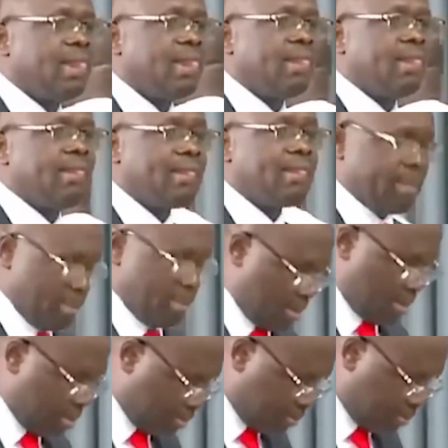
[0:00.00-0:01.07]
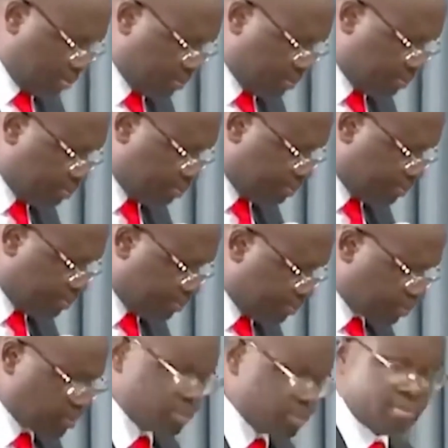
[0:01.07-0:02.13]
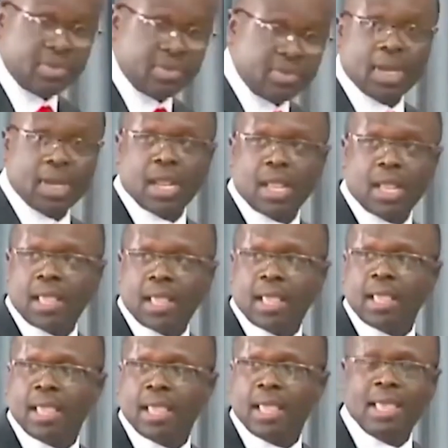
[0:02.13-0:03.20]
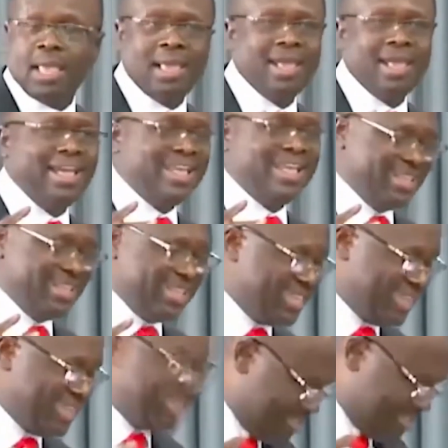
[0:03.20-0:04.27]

pause so that maybe we go to another set of questions, rounds?